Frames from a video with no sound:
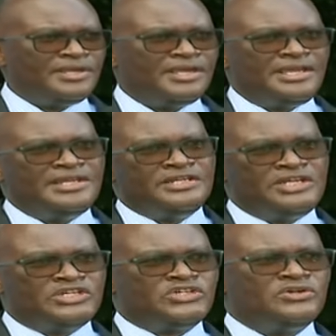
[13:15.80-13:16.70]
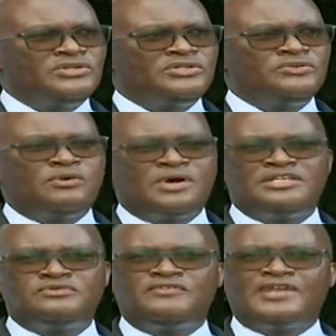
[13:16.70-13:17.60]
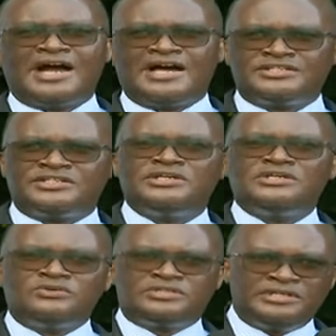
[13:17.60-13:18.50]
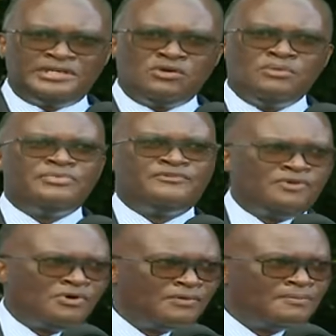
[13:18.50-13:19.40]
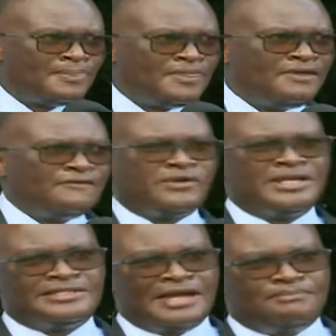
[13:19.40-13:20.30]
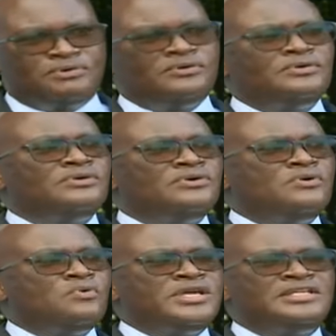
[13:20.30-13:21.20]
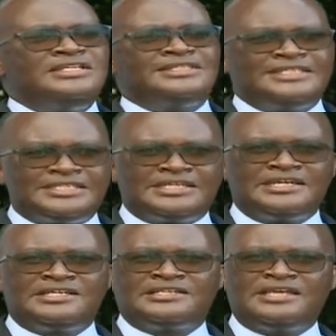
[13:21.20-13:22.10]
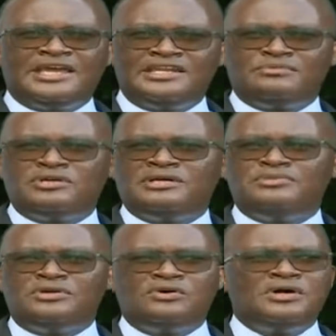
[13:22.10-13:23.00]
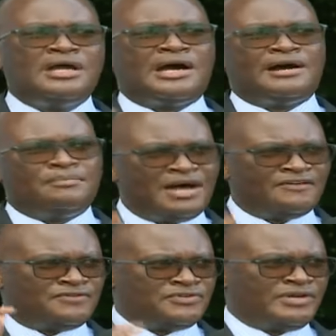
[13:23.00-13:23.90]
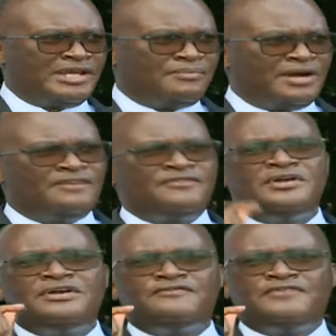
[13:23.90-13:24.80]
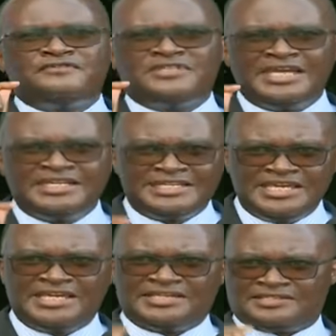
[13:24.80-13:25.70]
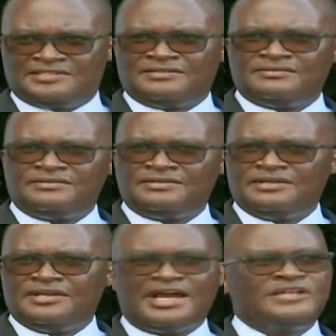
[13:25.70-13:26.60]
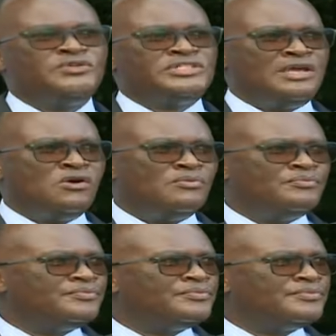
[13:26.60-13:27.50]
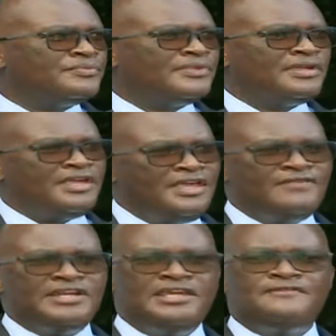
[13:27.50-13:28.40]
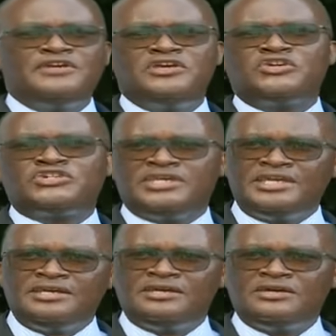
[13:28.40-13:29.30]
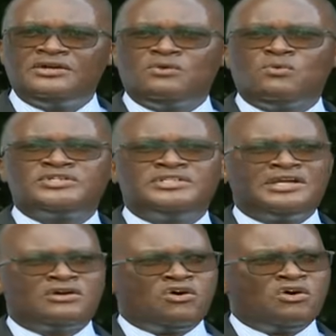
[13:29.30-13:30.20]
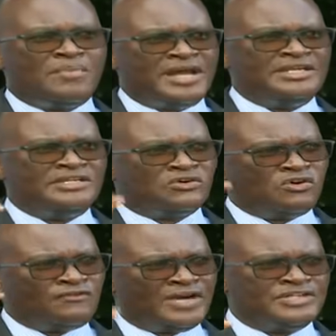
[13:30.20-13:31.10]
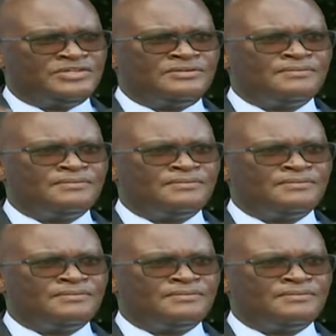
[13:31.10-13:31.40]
in addition to the ones we've asked to stay home before. For example, we had insisted that anybody above 58 years had to stay home, even if he or she was in a core mandate, core function.